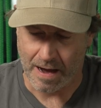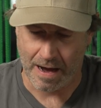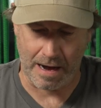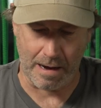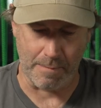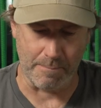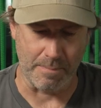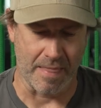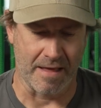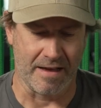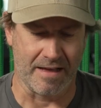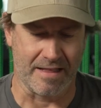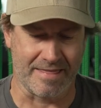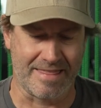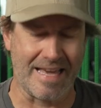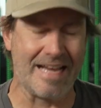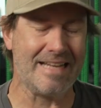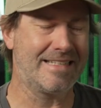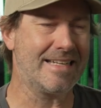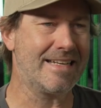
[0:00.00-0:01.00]
Um,
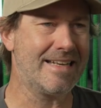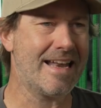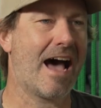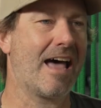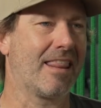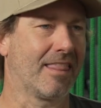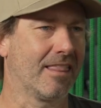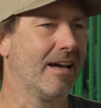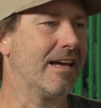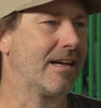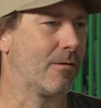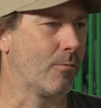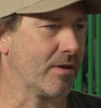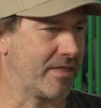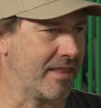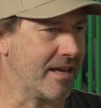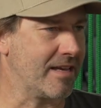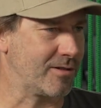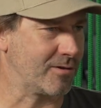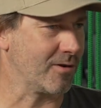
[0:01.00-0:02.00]
they did not like
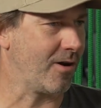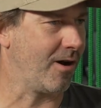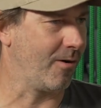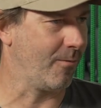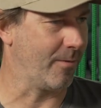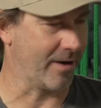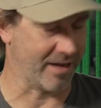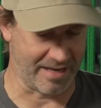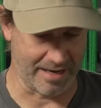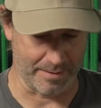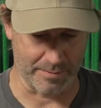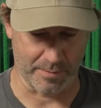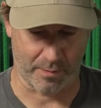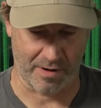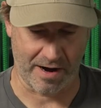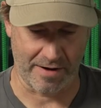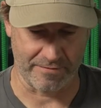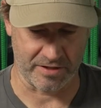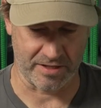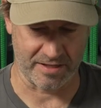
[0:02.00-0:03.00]
what they saw when it came to
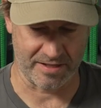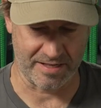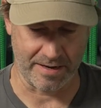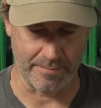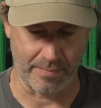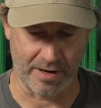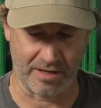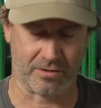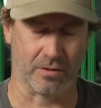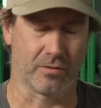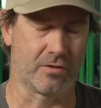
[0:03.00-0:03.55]
Privacy Sandbox.